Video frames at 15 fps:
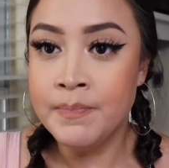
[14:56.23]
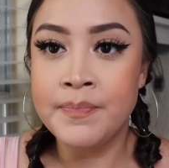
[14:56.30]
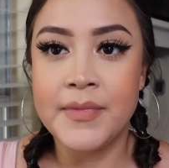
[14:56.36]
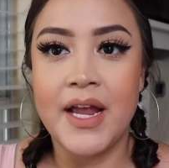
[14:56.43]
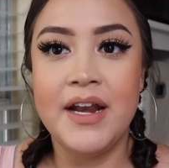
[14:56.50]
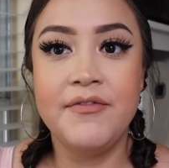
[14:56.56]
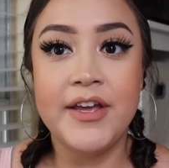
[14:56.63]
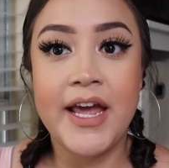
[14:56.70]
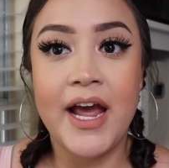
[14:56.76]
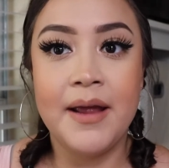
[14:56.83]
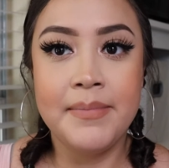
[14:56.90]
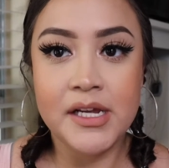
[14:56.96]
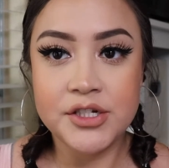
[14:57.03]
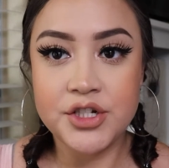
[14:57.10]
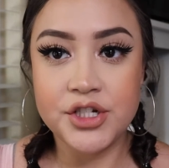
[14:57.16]
And if you can,
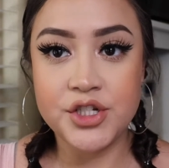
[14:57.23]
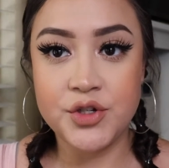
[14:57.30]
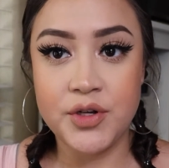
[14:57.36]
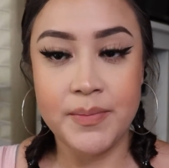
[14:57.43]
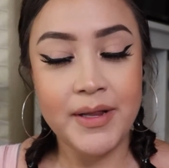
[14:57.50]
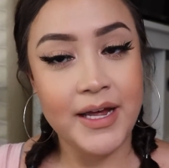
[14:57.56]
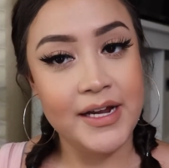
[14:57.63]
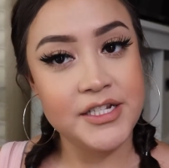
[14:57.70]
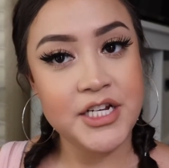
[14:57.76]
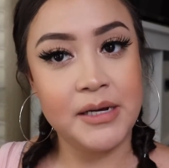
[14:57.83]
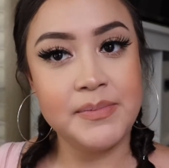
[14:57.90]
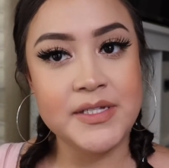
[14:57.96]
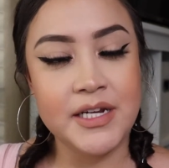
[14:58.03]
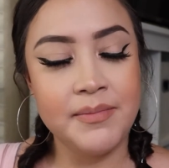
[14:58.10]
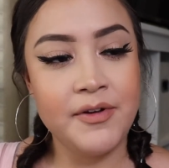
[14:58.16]
make sure to apply
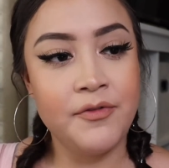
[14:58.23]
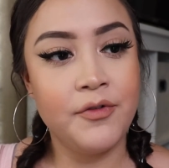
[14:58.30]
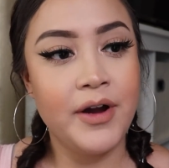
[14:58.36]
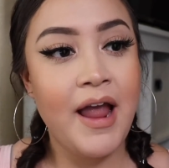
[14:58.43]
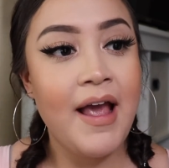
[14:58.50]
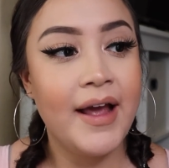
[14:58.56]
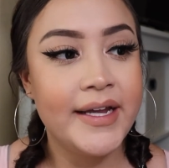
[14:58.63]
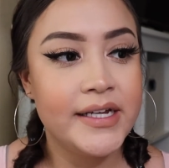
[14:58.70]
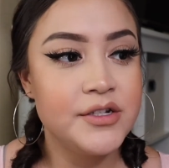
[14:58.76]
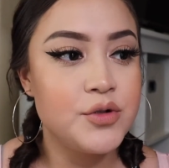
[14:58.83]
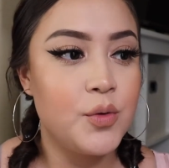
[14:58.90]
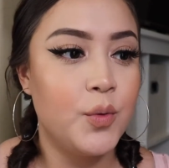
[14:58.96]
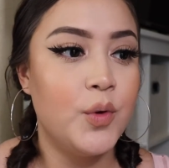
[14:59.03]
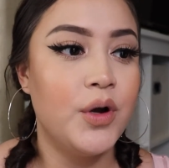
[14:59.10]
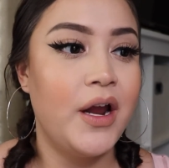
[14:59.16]
chapstick beforehand
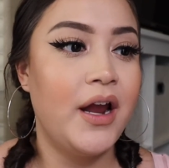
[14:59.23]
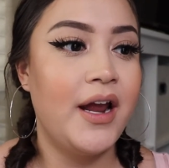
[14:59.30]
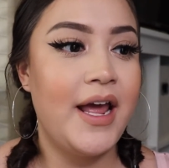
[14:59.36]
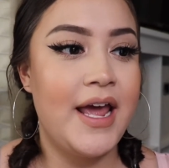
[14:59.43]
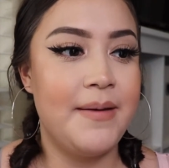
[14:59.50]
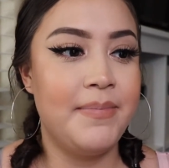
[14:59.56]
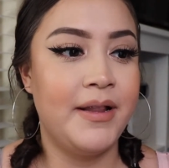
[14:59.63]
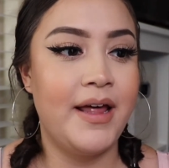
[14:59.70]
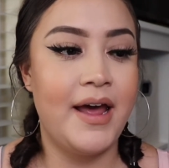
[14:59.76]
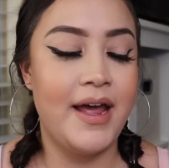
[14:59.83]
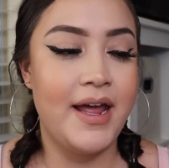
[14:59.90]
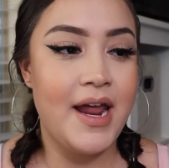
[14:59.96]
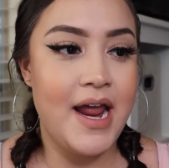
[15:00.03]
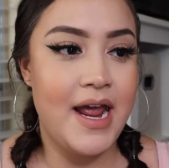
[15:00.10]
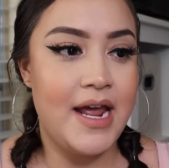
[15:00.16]
or
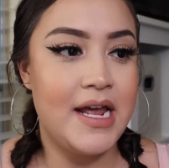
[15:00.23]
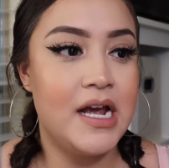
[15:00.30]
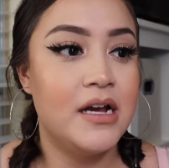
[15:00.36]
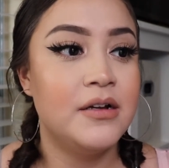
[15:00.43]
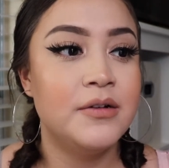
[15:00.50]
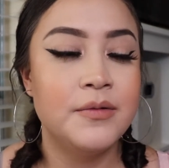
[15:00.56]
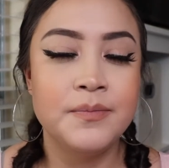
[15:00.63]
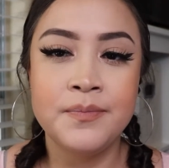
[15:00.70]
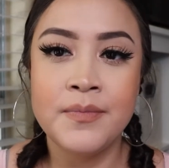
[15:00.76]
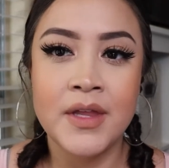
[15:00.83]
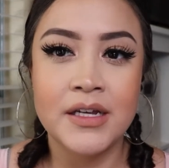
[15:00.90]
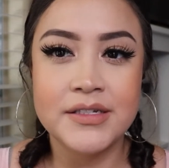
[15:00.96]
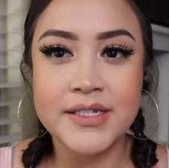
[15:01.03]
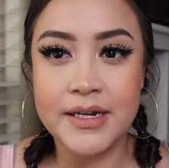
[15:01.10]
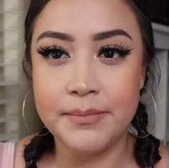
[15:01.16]
apply a
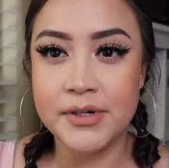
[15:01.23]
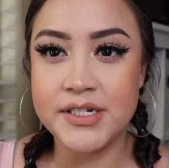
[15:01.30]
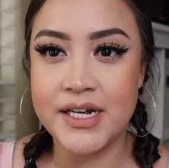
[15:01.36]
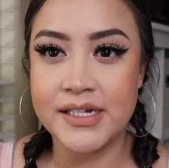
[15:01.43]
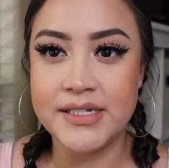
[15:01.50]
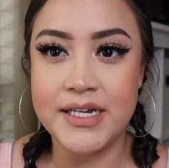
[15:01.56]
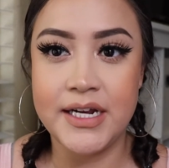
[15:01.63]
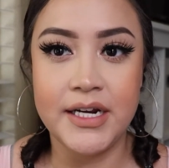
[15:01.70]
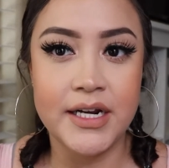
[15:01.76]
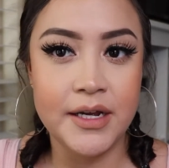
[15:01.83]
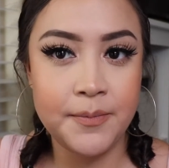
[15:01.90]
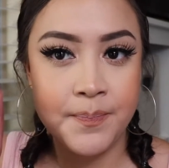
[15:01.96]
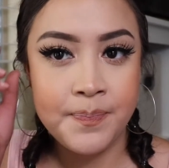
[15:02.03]
sun protecting